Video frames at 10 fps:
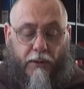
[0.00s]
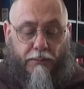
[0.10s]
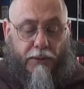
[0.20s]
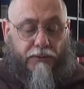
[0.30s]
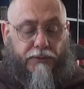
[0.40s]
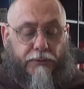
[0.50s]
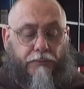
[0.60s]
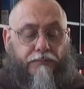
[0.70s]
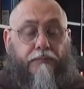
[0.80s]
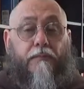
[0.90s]
had built
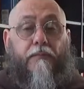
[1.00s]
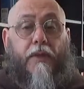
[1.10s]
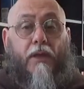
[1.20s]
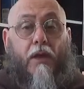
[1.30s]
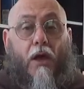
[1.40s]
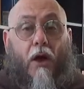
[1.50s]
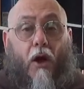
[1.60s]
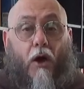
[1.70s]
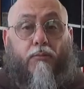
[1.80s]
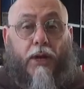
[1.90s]

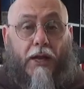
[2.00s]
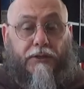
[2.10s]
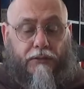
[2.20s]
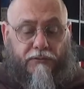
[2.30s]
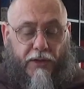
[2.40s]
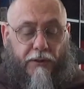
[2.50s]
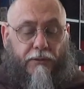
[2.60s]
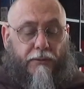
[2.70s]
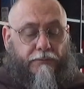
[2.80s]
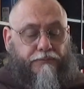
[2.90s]
on practical
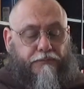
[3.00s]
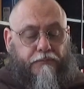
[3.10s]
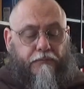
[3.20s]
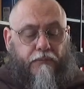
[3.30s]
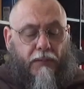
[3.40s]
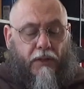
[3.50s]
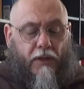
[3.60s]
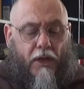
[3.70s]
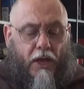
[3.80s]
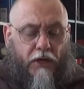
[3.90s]
faith.
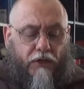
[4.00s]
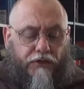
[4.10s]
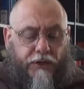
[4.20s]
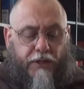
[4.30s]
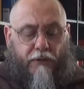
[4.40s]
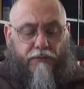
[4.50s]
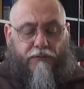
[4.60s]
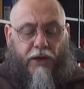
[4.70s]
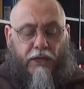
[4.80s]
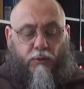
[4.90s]
Consider that
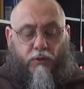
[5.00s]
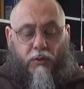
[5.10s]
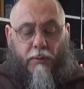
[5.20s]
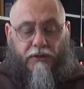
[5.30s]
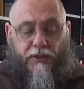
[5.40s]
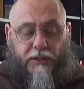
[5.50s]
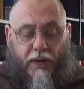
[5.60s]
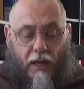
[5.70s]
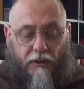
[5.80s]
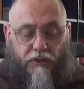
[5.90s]
faith, which we must
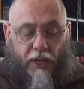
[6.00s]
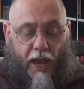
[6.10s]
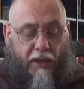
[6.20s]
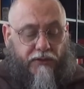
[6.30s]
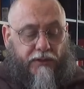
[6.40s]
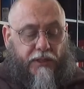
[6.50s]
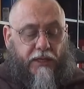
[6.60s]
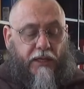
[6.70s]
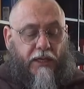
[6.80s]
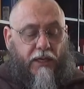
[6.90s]
acknowledge as
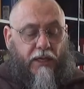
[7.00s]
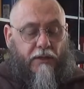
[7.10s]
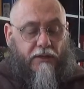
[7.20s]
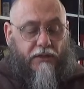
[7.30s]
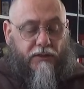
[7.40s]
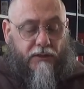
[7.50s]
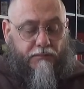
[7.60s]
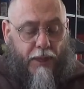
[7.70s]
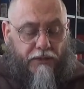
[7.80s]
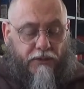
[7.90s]
the
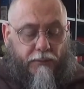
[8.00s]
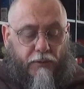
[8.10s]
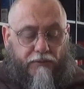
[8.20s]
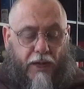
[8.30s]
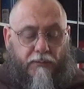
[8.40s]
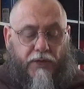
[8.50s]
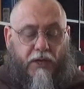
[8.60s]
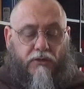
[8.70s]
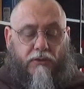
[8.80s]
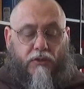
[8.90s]
indispensable
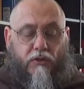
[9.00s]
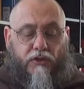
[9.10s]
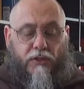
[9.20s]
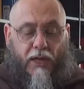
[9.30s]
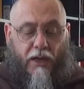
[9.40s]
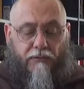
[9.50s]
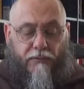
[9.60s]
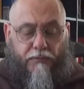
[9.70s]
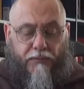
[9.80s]
foundation of the Christian life,